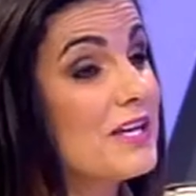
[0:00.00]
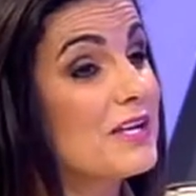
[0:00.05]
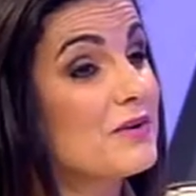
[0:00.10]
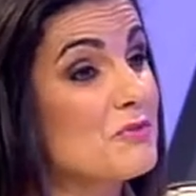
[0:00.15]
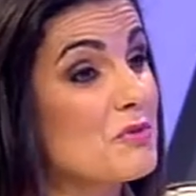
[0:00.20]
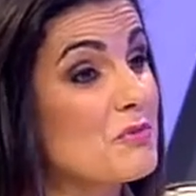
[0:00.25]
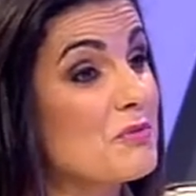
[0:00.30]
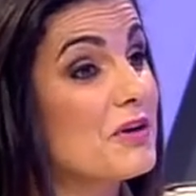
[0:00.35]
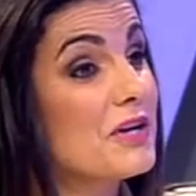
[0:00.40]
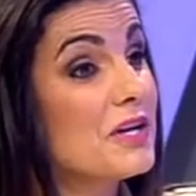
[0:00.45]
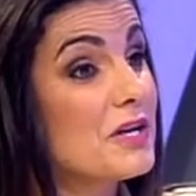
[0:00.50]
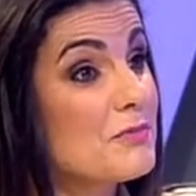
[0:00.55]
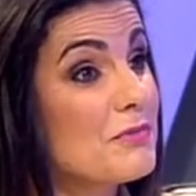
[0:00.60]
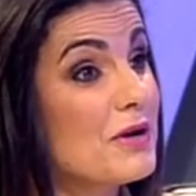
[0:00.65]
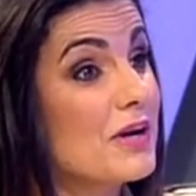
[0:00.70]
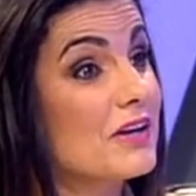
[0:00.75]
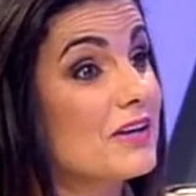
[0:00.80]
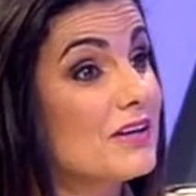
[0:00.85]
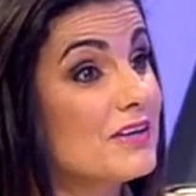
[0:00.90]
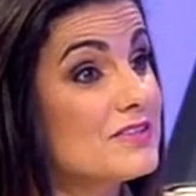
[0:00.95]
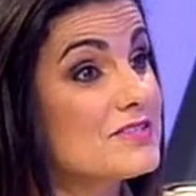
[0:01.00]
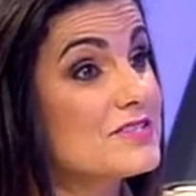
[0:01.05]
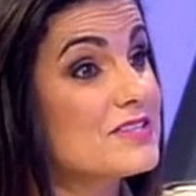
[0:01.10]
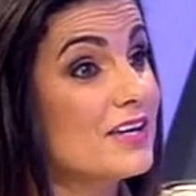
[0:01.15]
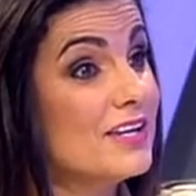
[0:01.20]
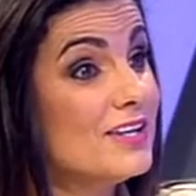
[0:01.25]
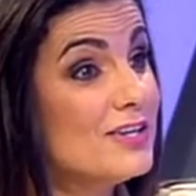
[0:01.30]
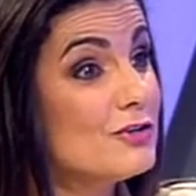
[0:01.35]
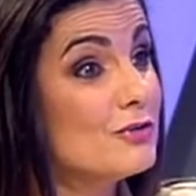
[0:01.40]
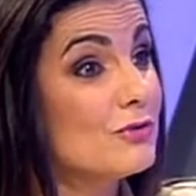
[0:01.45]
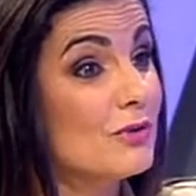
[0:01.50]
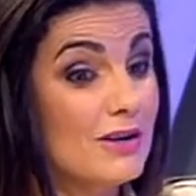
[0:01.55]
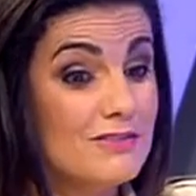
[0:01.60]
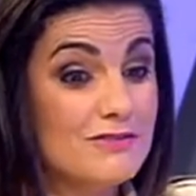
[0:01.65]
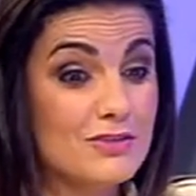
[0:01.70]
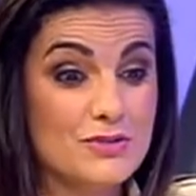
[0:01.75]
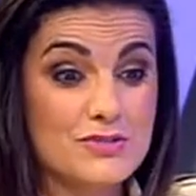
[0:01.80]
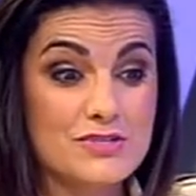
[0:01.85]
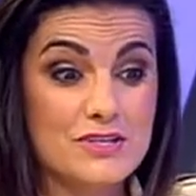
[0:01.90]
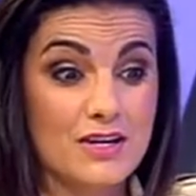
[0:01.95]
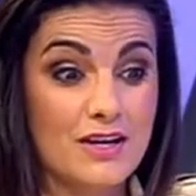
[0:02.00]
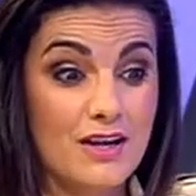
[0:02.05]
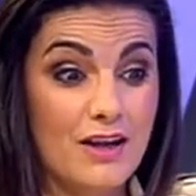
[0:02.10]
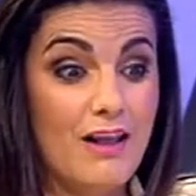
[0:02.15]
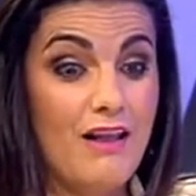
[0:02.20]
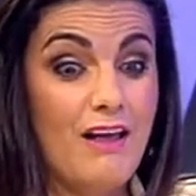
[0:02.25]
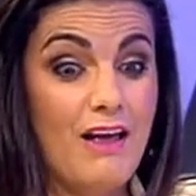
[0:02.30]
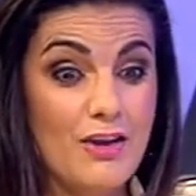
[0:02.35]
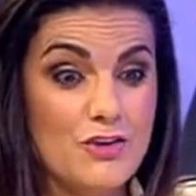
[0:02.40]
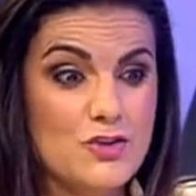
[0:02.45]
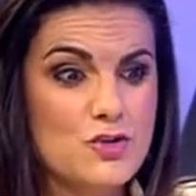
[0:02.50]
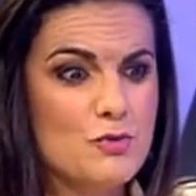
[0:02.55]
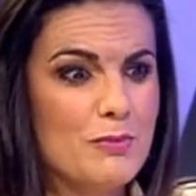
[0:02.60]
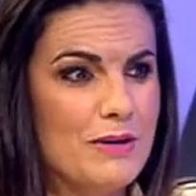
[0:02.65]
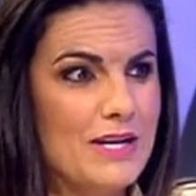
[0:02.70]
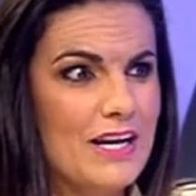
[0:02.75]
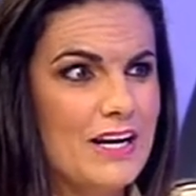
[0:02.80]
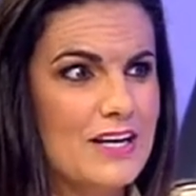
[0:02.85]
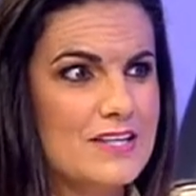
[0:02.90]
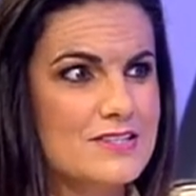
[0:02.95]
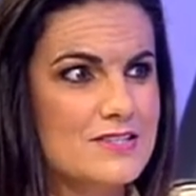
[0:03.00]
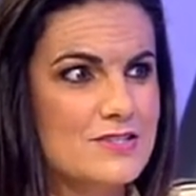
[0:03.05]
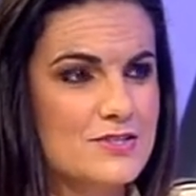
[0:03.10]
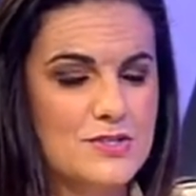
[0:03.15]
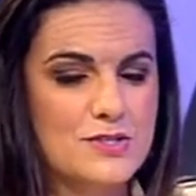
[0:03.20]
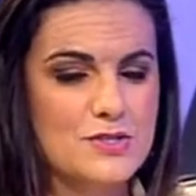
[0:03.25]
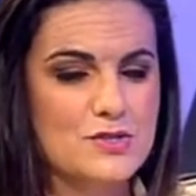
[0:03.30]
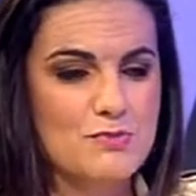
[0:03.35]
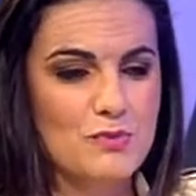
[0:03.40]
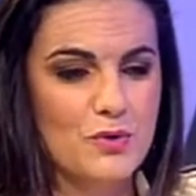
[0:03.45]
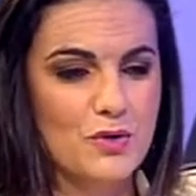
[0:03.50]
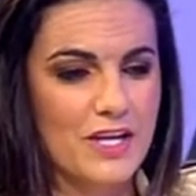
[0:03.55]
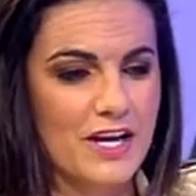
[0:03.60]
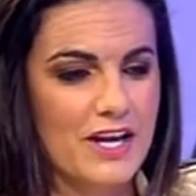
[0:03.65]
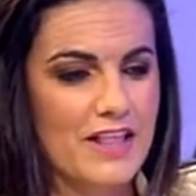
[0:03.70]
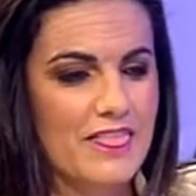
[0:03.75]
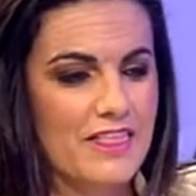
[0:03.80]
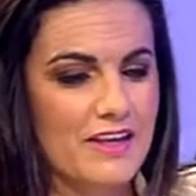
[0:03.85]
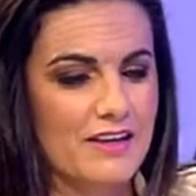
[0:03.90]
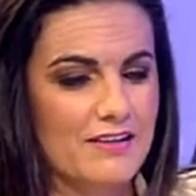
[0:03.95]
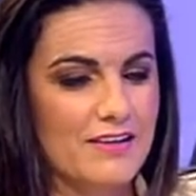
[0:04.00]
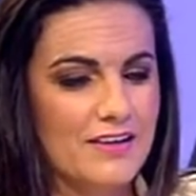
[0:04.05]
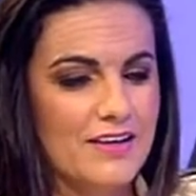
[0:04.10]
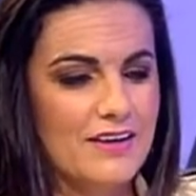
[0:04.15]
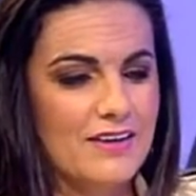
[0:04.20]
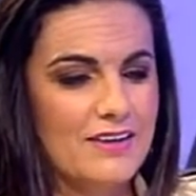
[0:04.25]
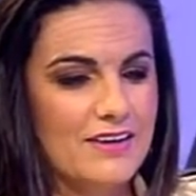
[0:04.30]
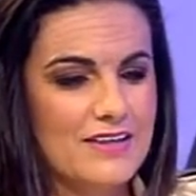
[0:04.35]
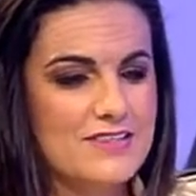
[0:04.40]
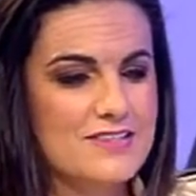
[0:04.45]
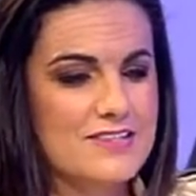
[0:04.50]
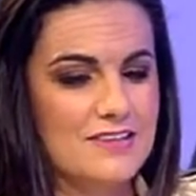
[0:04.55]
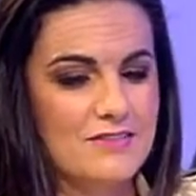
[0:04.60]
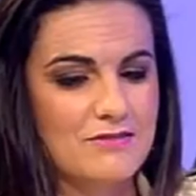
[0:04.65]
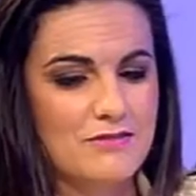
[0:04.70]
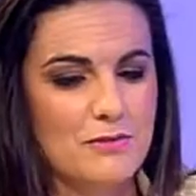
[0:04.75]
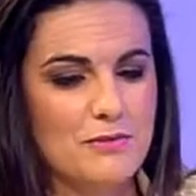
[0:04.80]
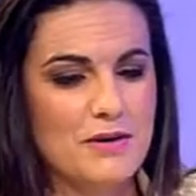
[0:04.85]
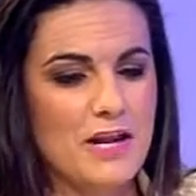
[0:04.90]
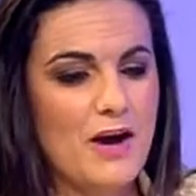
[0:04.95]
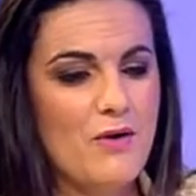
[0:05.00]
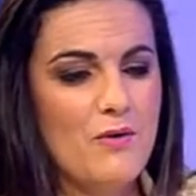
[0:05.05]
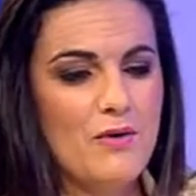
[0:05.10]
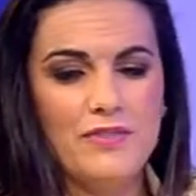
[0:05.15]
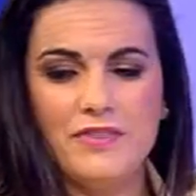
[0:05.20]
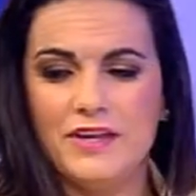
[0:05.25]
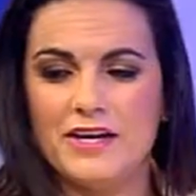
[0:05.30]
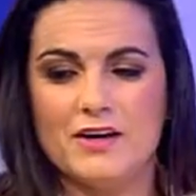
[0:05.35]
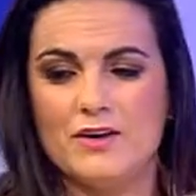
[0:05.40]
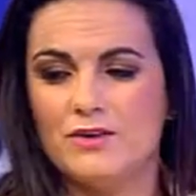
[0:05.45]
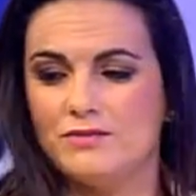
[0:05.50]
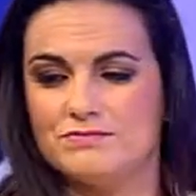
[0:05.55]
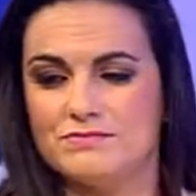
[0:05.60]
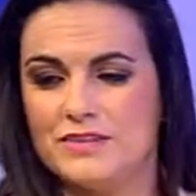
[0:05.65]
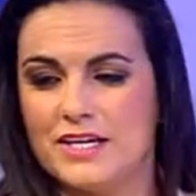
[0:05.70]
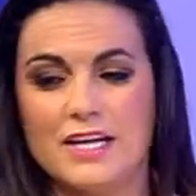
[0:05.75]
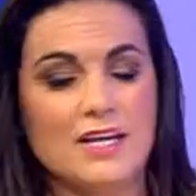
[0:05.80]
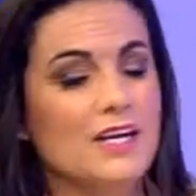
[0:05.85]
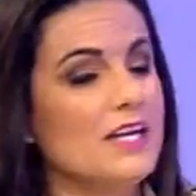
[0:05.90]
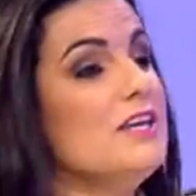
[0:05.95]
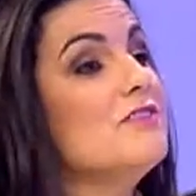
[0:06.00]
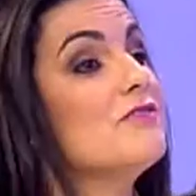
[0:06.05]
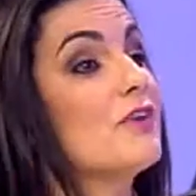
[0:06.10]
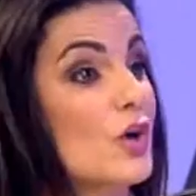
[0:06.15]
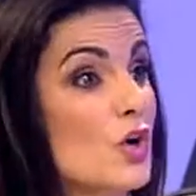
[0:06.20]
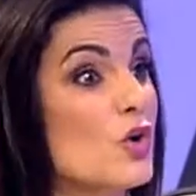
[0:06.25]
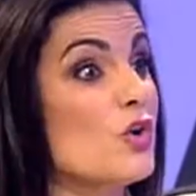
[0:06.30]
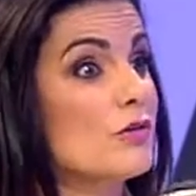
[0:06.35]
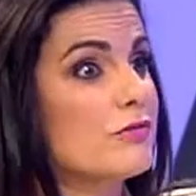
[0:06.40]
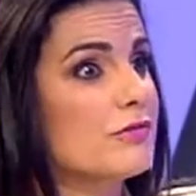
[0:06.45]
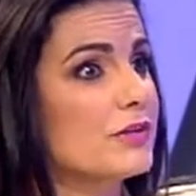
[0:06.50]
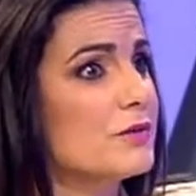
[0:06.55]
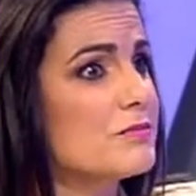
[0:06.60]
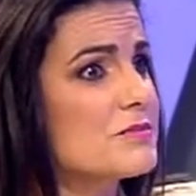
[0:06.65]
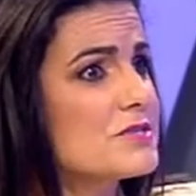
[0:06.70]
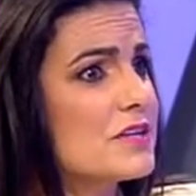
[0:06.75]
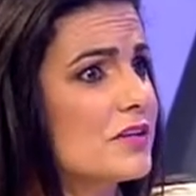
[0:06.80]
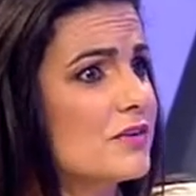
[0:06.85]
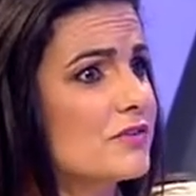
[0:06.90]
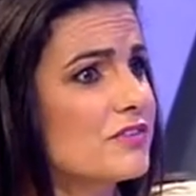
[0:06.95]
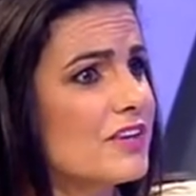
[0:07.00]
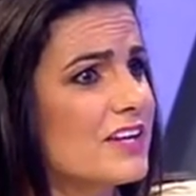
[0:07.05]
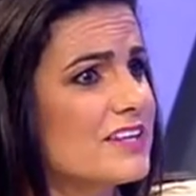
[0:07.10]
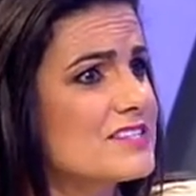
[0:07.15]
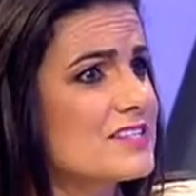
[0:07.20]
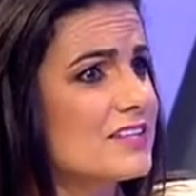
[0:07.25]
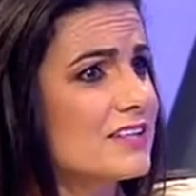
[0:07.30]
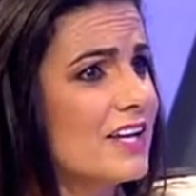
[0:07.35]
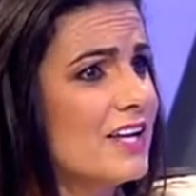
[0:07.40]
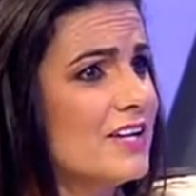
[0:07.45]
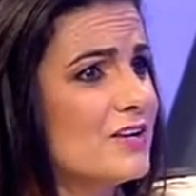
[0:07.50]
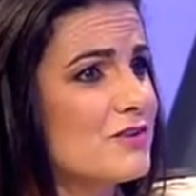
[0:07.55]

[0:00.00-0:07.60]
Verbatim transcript: we're making when bringing up our kids. Thank you. I've learned a too many lessons this morning, I think. That's it. From now on, they are they're going to even cook for themselves. That's yeah,